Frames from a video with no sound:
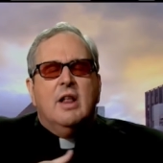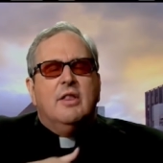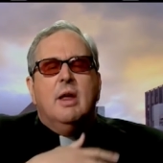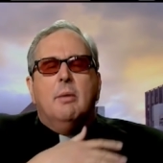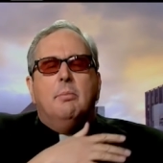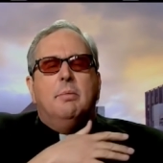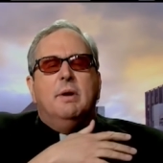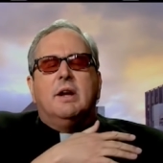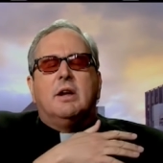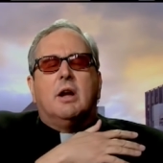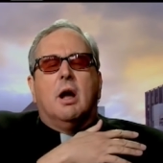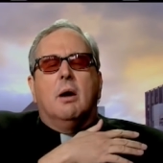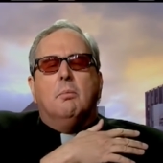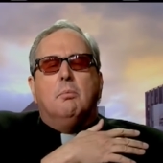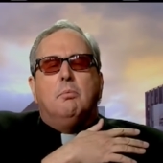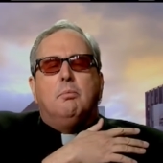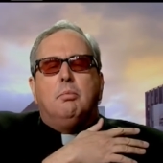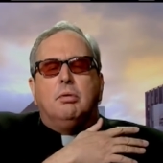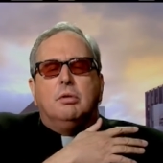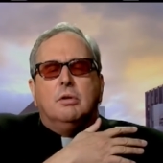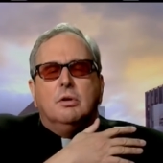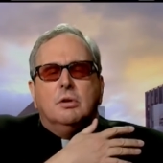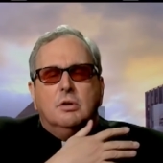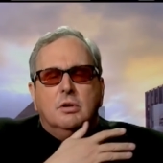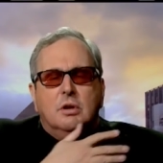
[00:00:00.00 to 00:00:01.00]
They'd be
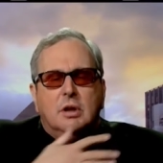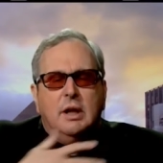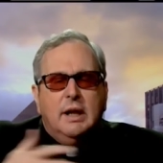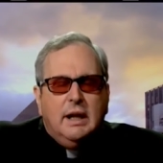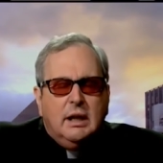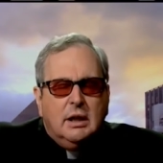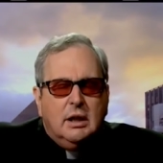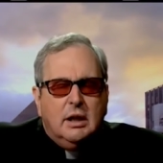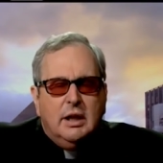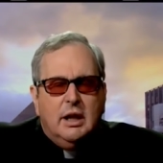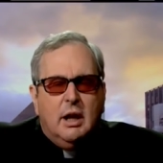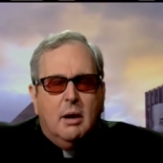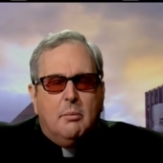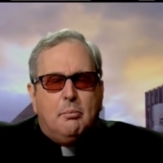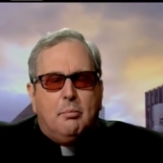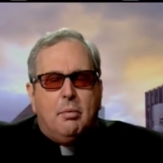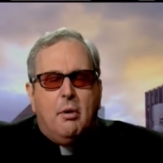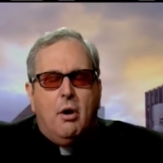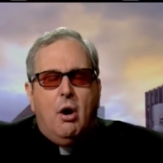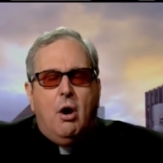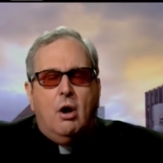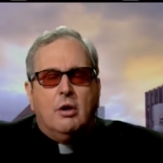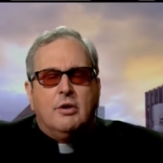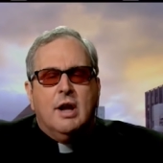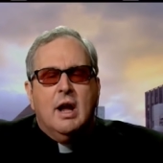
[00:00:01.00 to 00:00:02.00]
completely hmm.
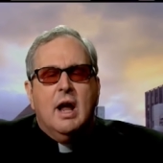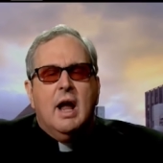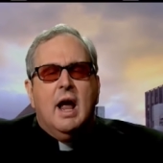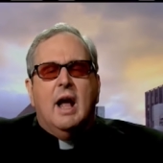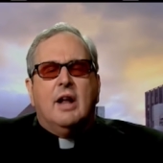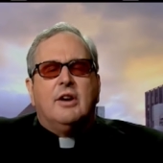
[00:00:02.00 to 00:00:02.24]
appalled appalled